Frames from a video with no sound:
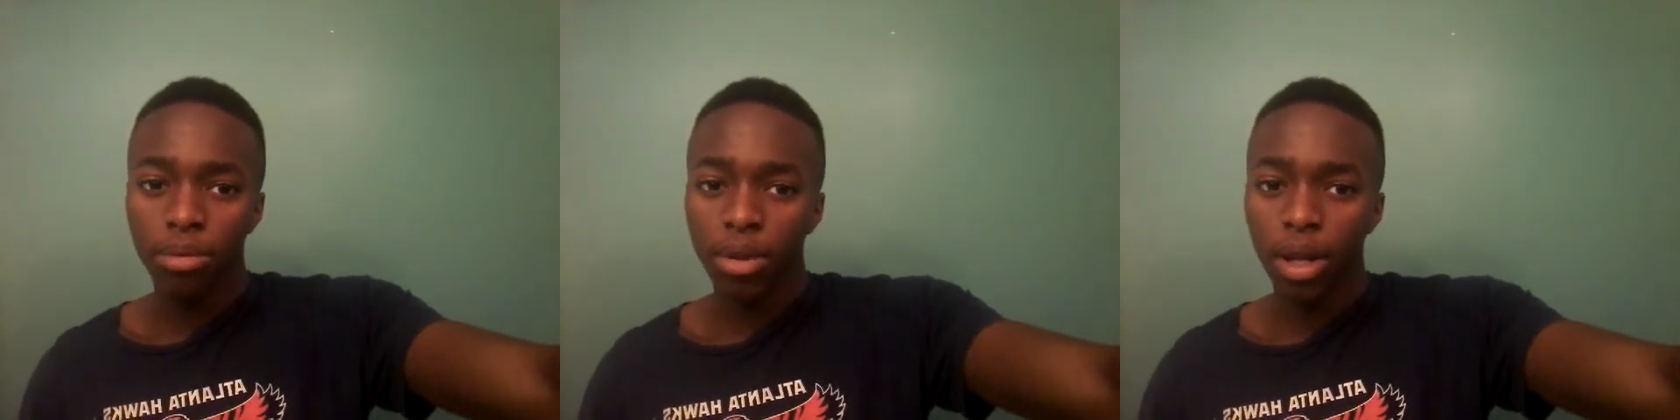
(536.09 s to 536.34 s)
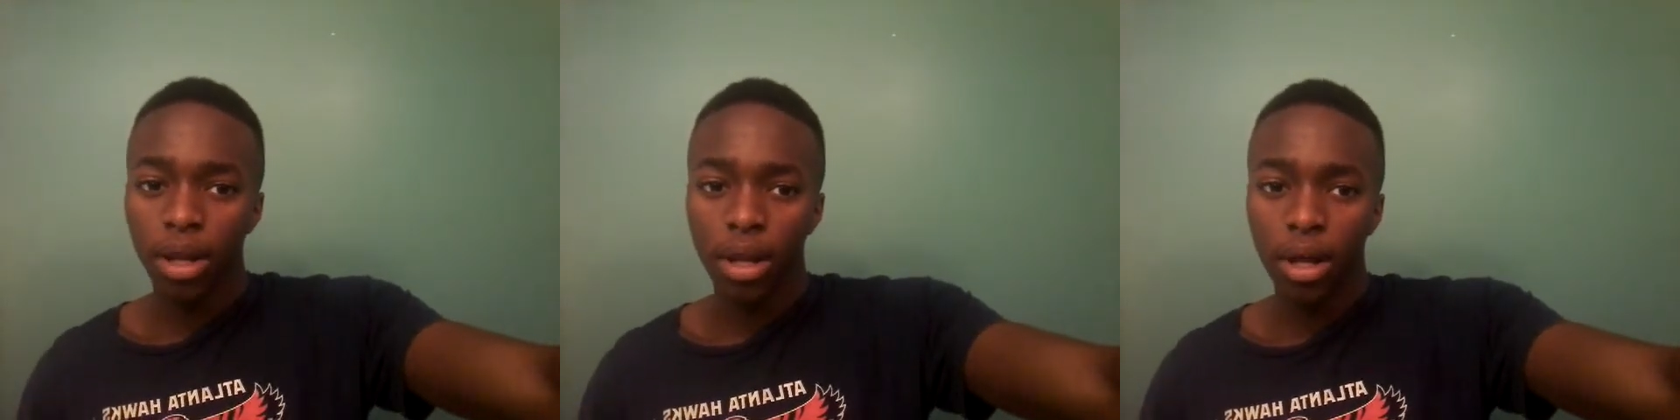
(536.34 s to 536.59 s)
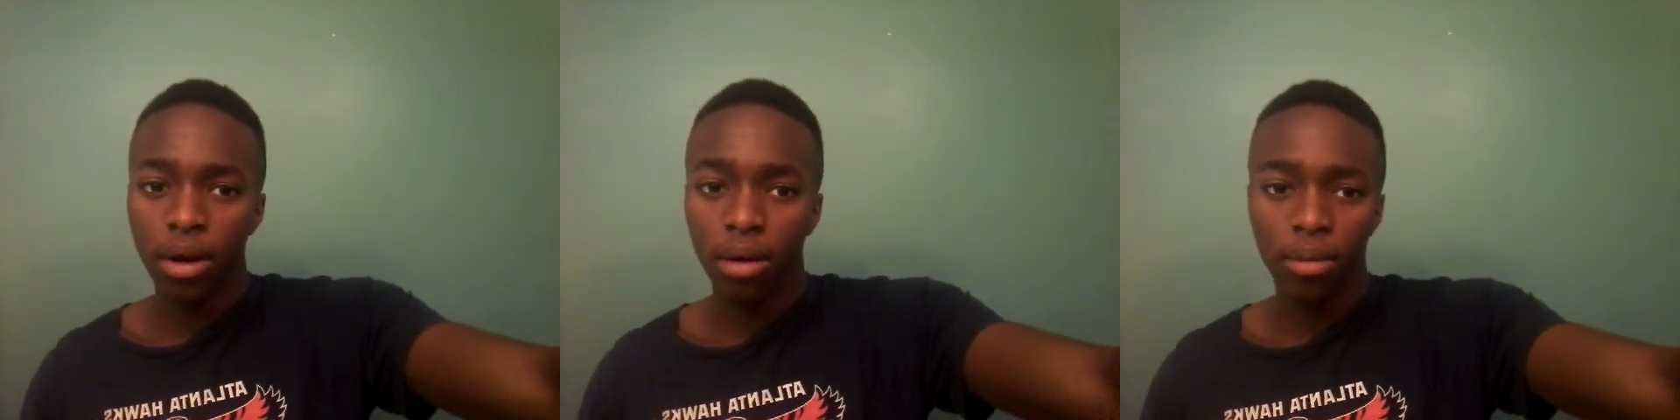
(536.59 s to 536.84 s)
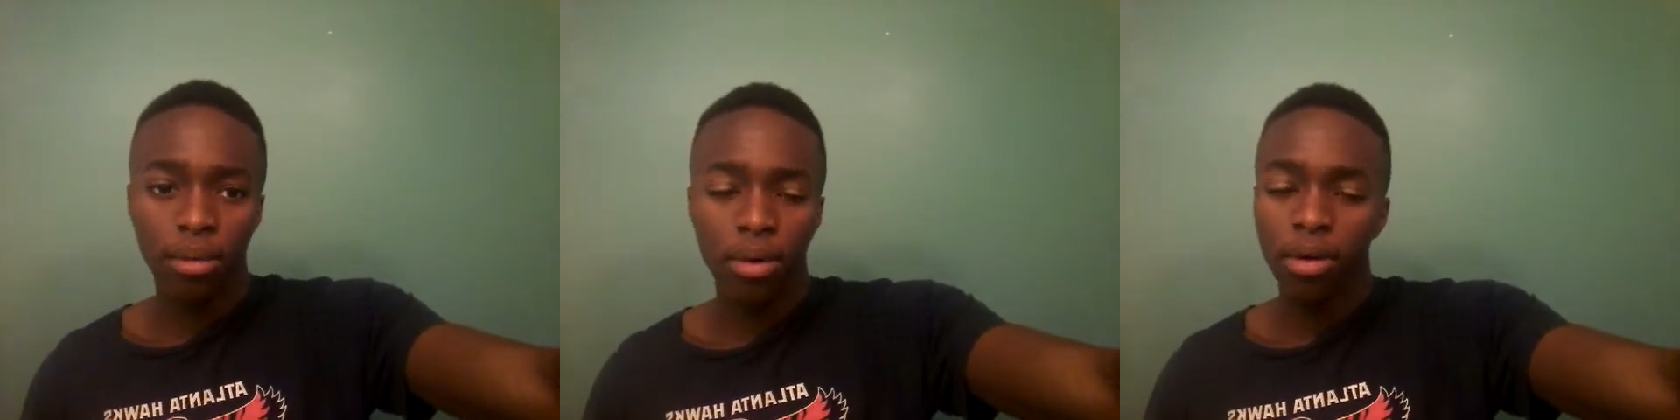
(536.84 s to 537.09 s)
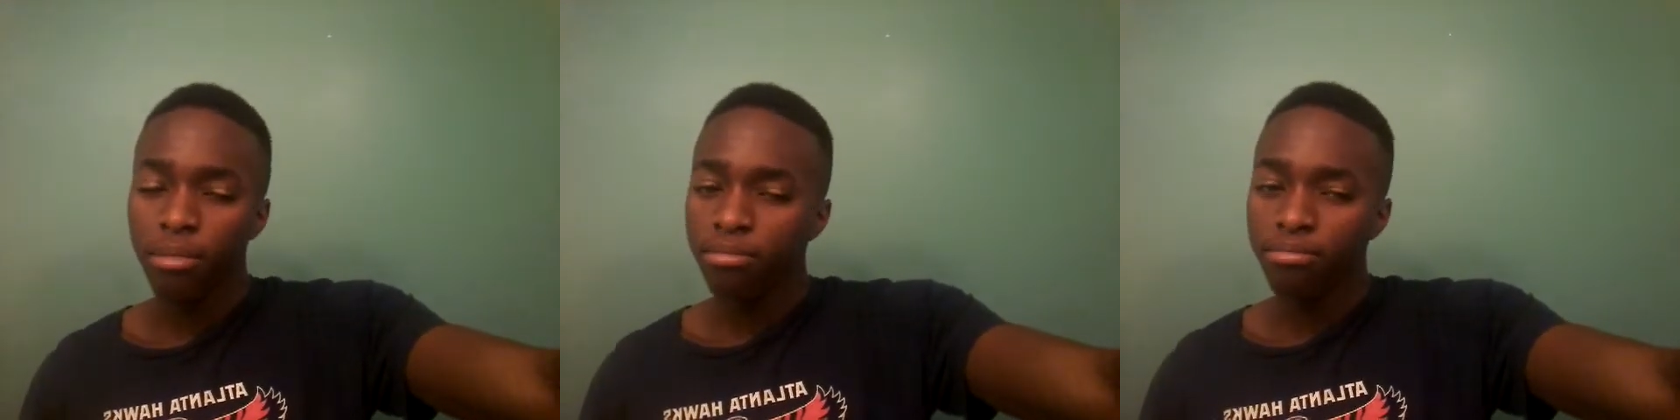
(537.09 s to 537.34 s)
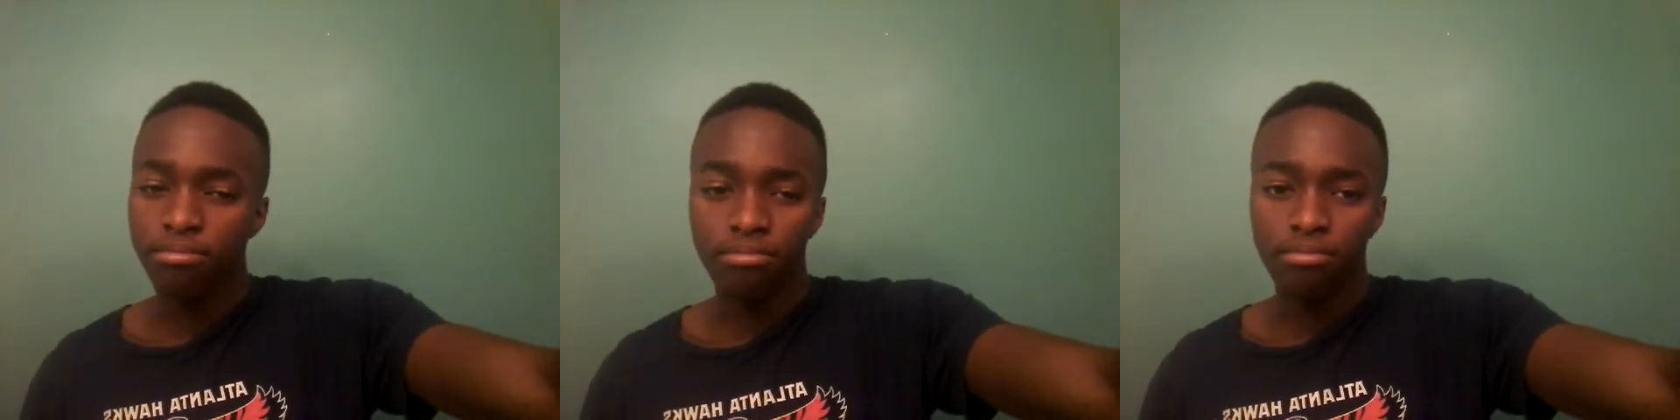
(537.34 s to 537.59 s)
to that ladder,
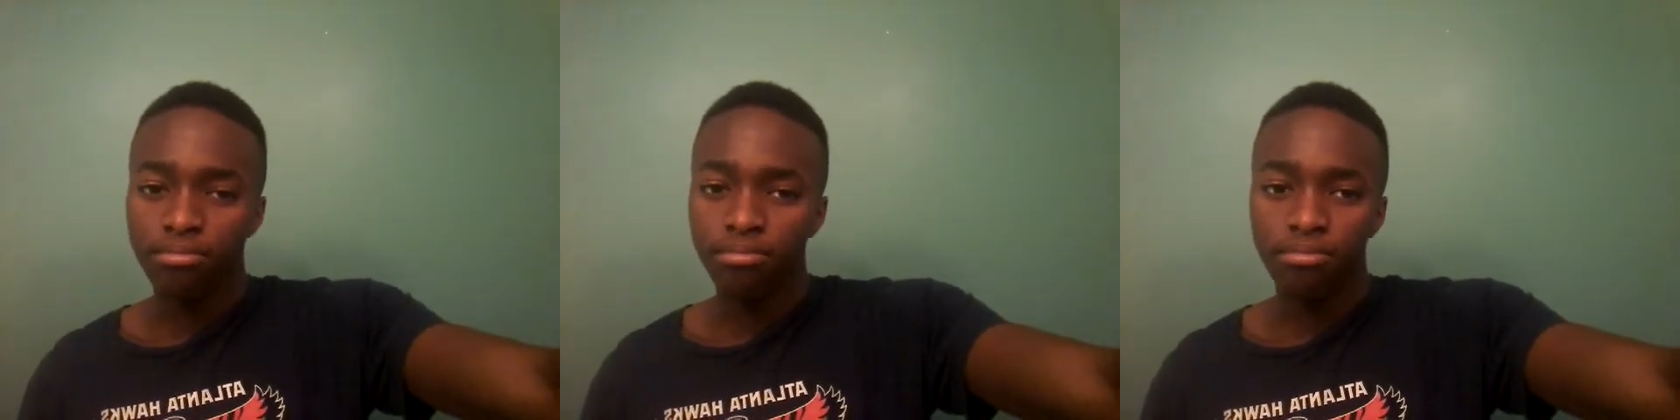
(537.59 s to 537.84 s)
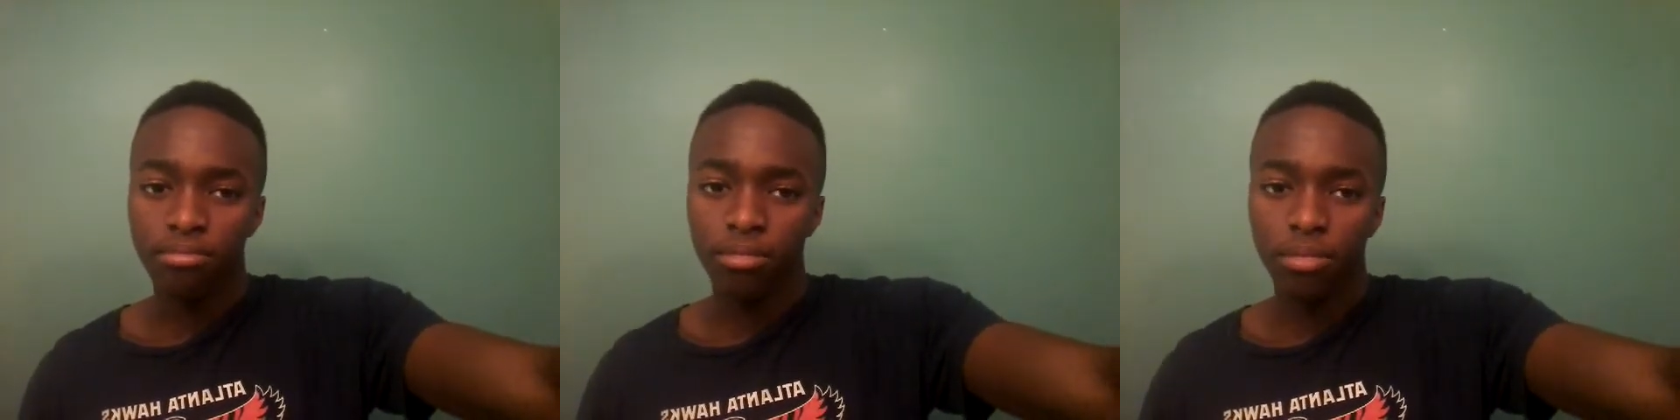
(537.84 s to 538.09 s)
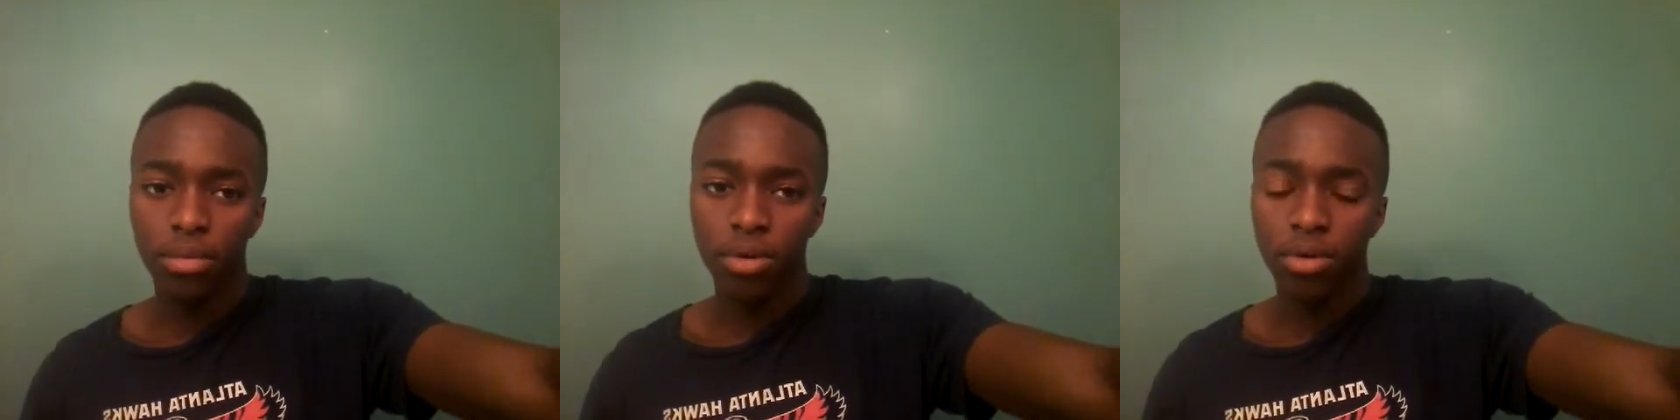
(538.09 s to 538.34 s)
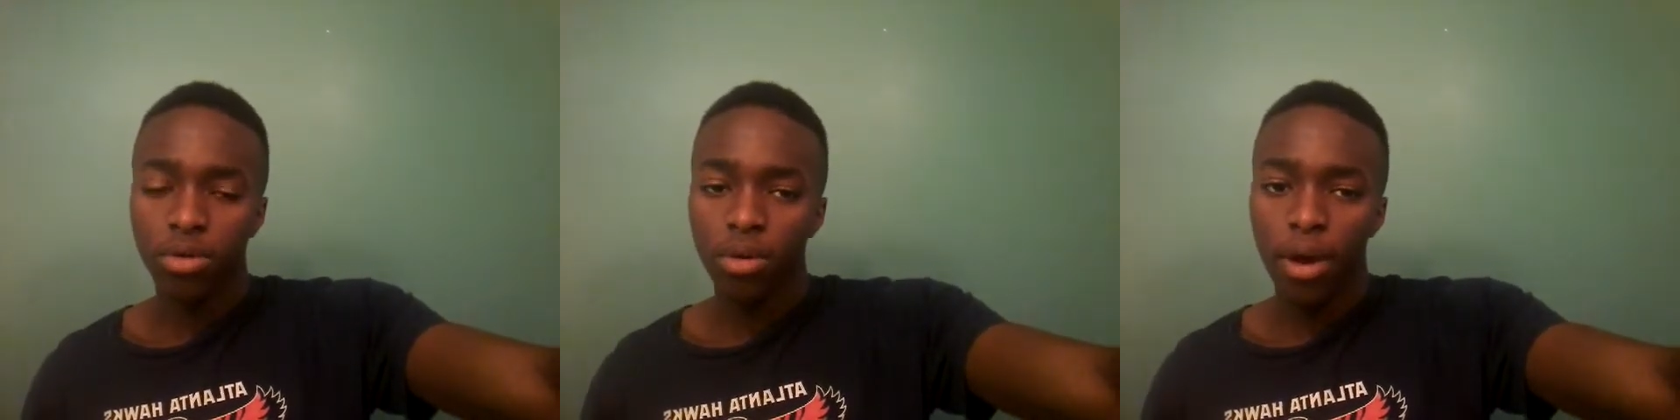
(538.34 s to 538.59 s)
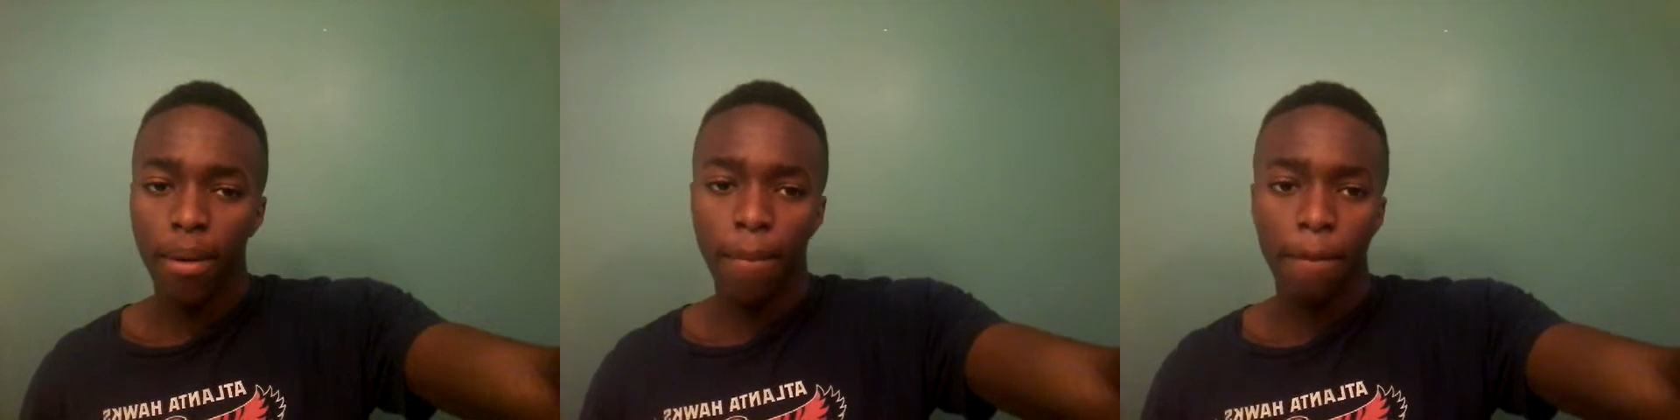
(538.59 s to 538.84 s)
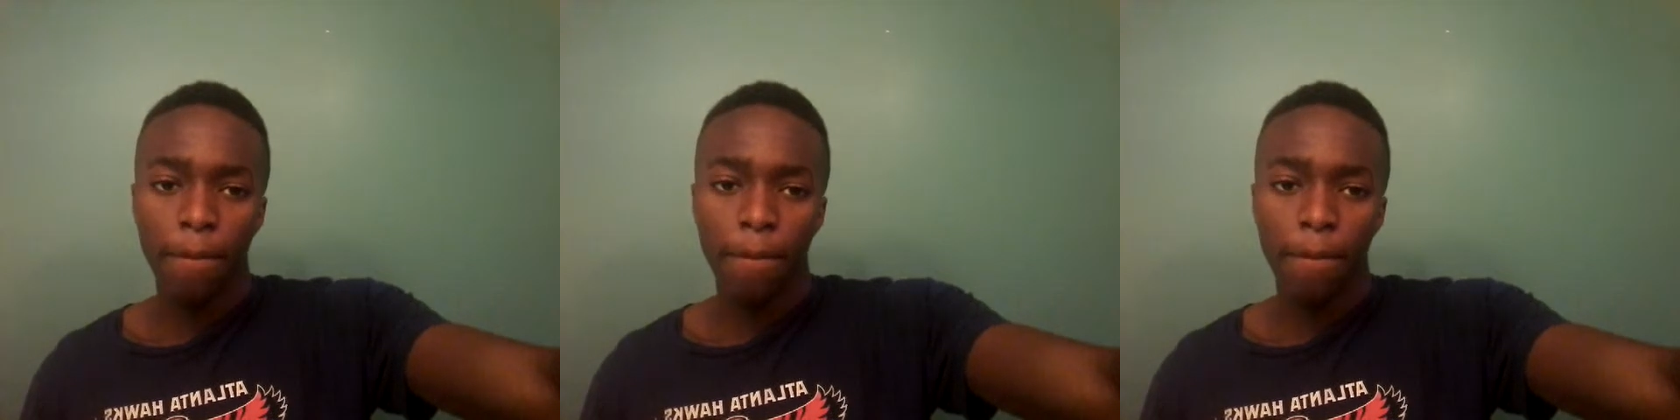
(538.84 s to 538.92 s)
it was great.